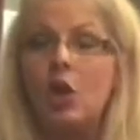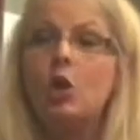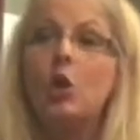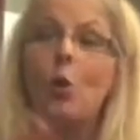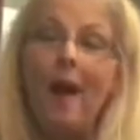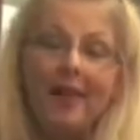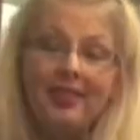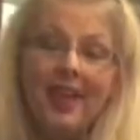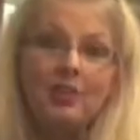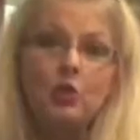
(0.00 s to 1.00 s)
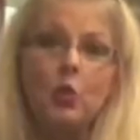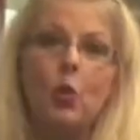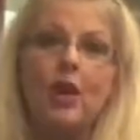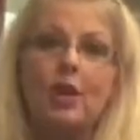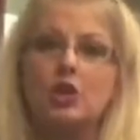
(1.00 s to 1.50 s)
go out that
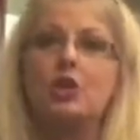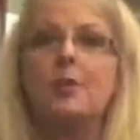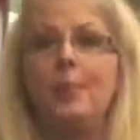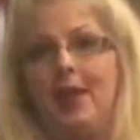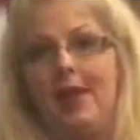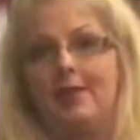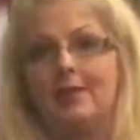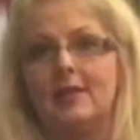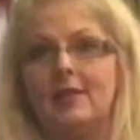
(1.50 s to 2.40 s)
door into the place.